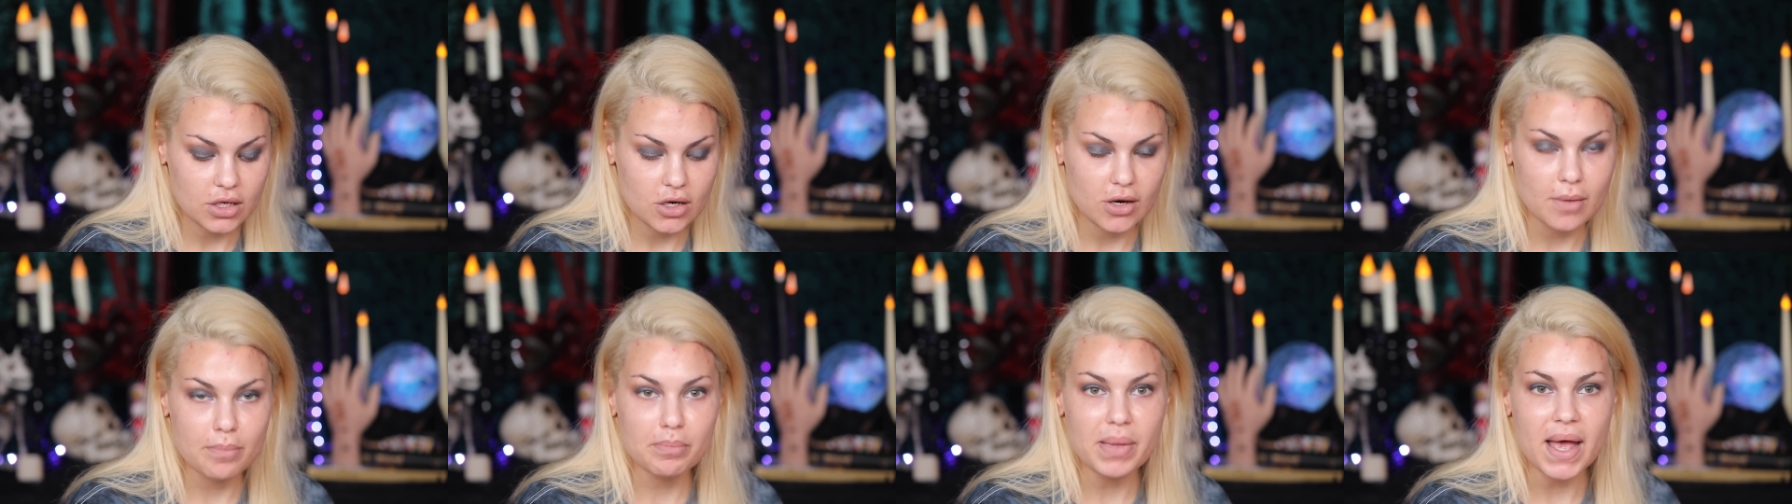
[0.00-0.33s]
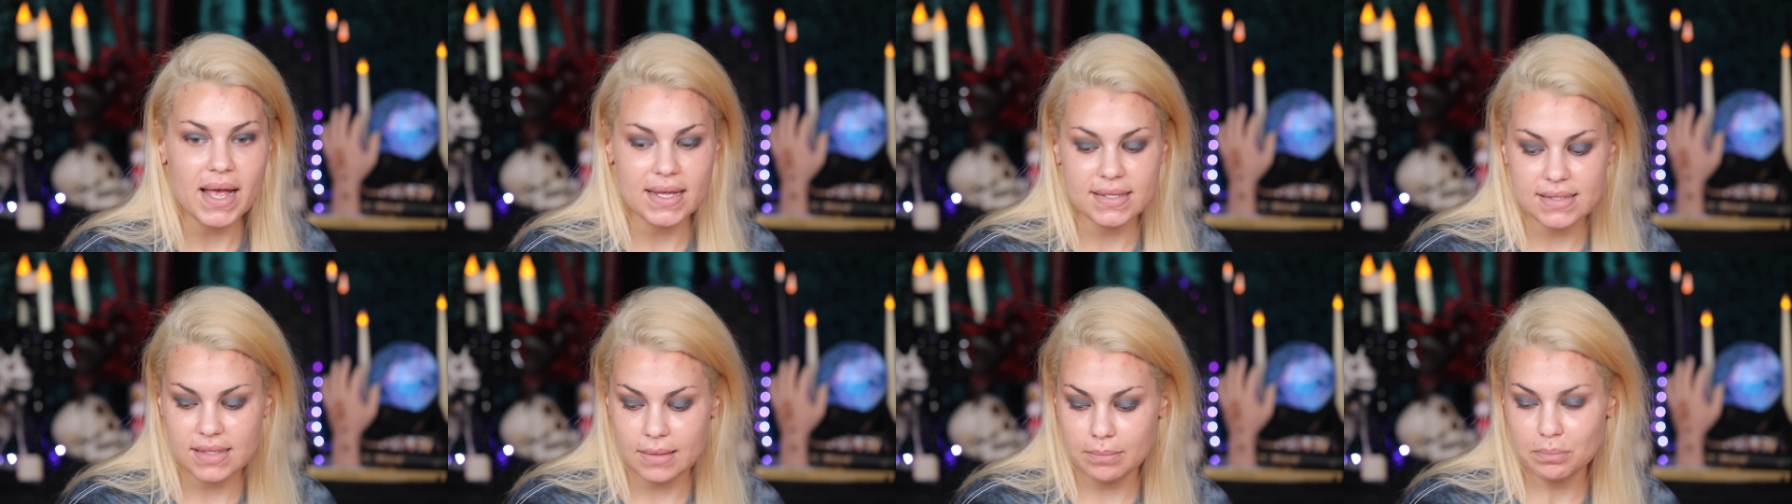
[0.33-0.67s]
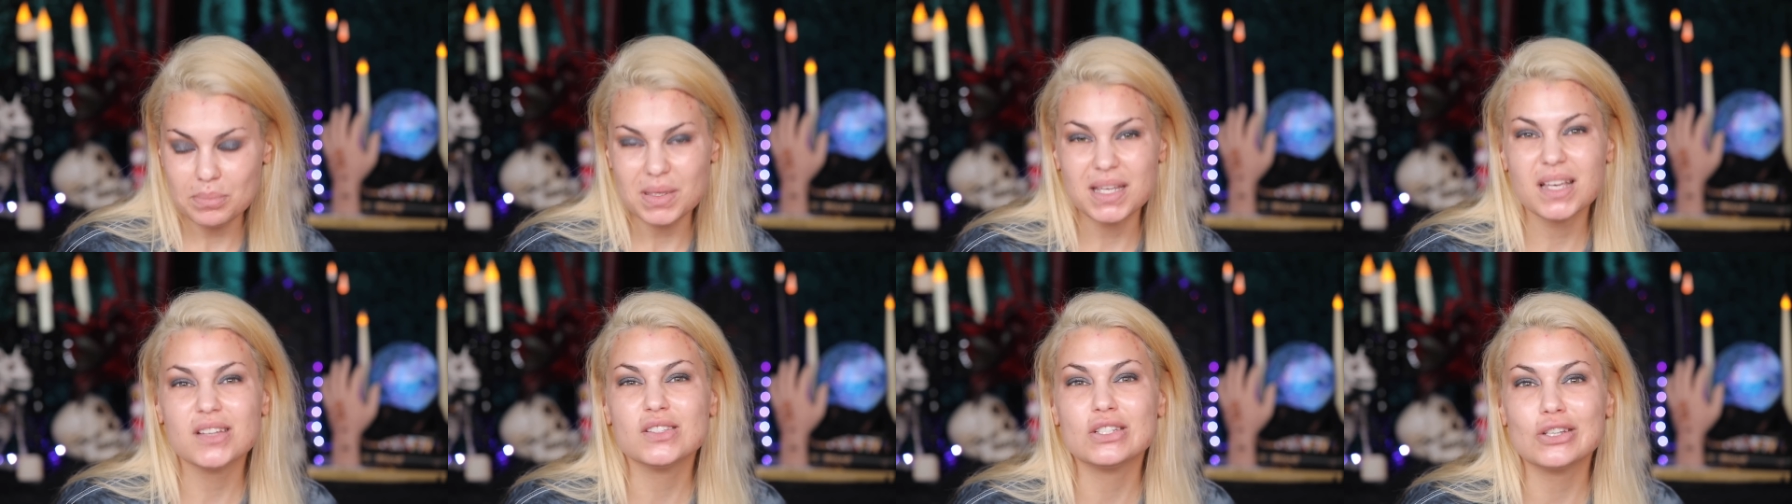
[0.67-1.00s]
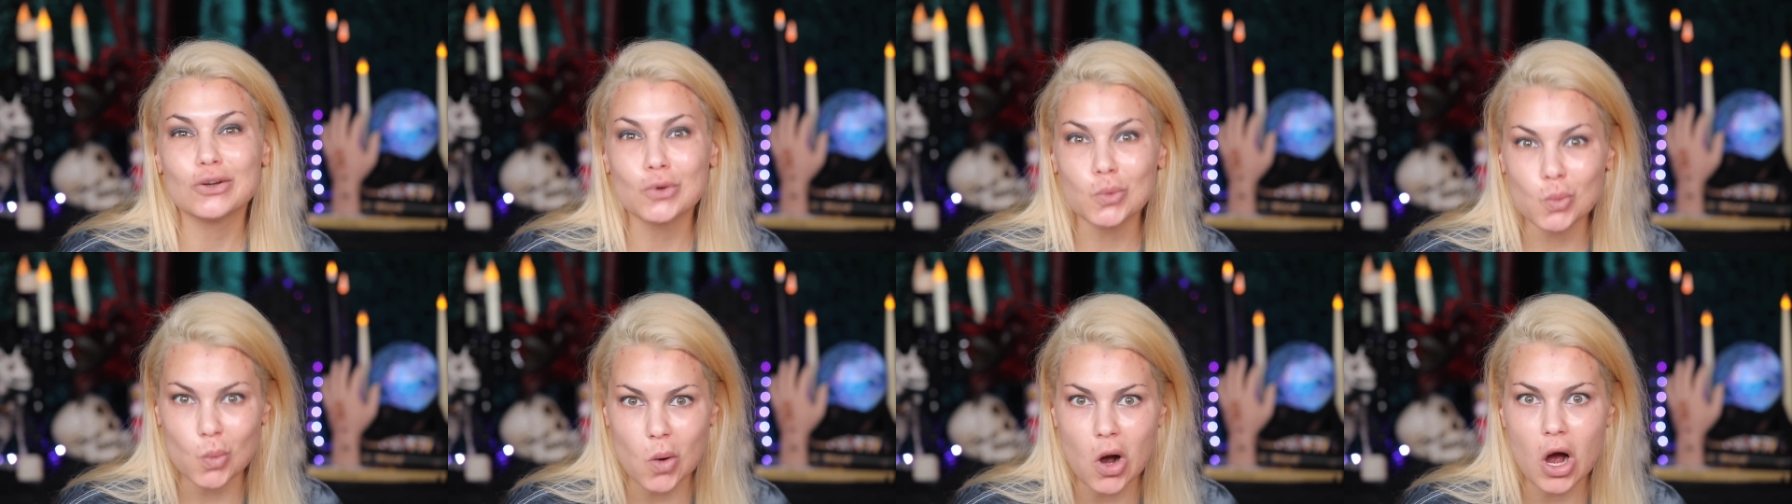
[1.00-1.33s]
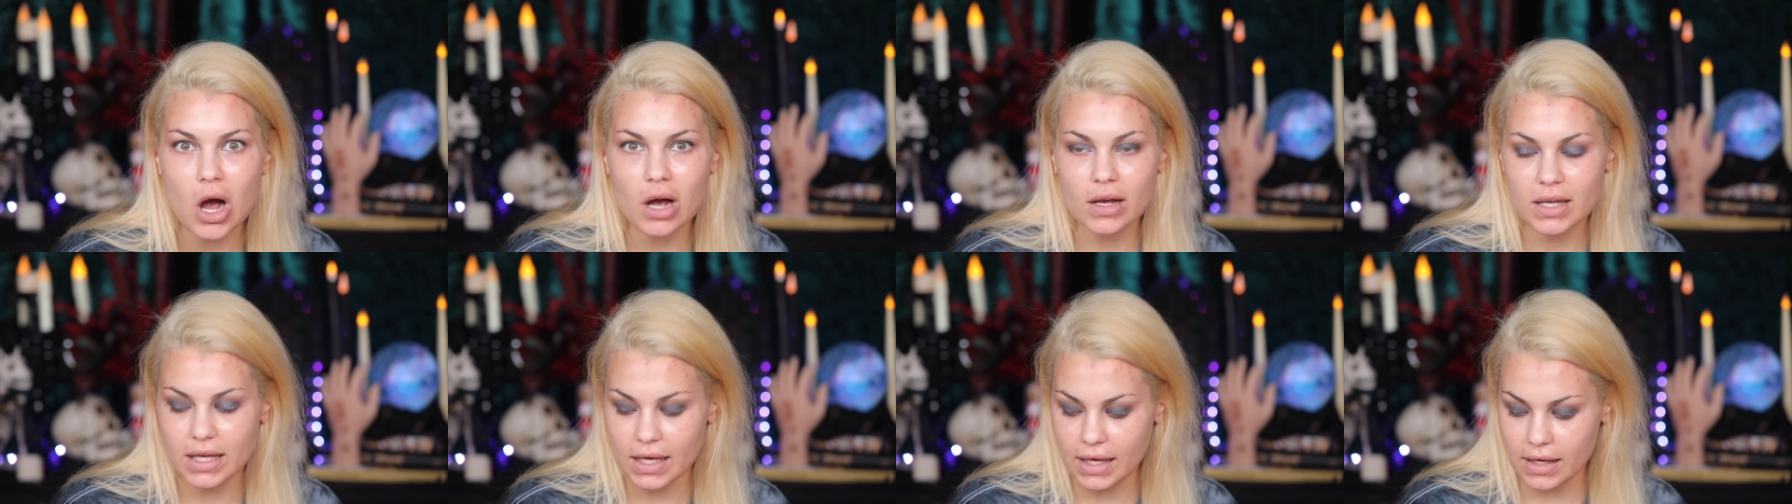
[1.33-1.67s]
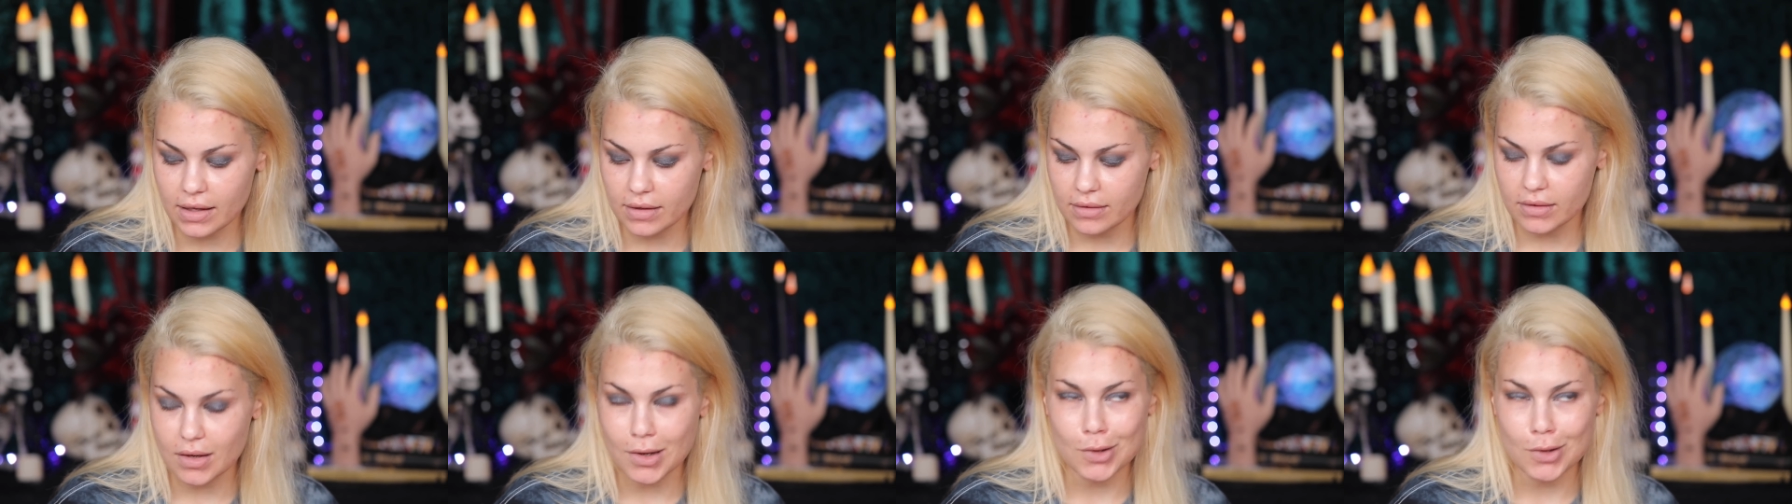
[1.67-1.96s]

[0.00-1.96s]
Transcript: you're a peasant because you're walking.